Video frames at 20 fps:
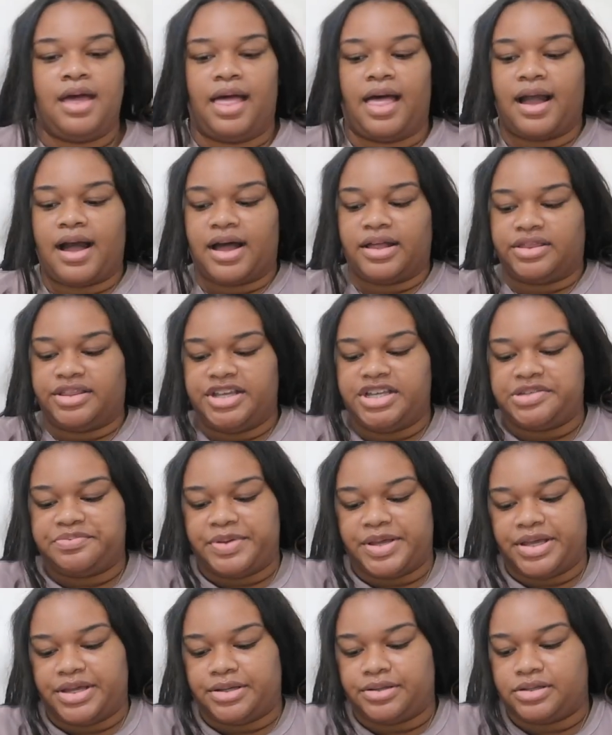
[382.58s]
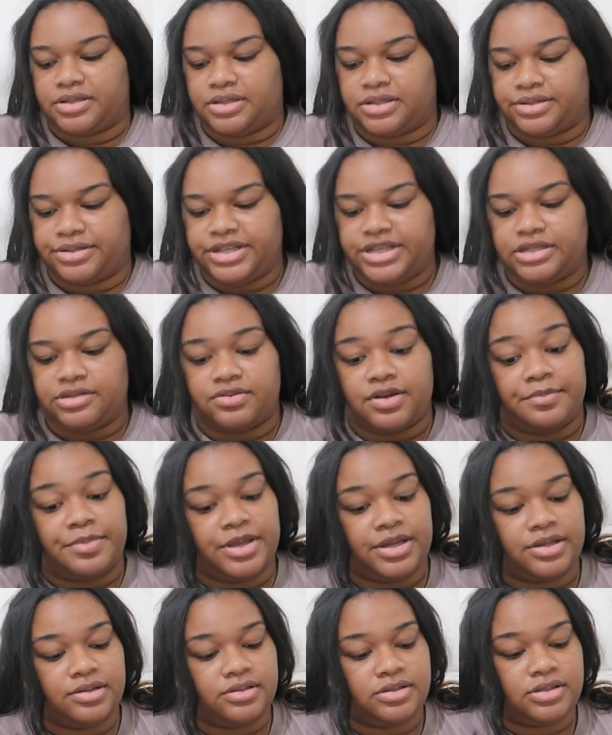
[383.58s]
I got these pants, these
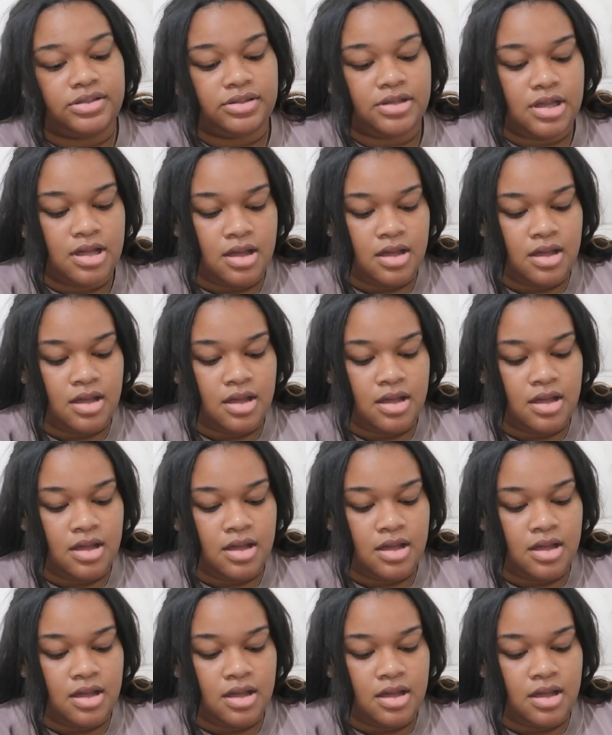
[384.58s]
sweatpants,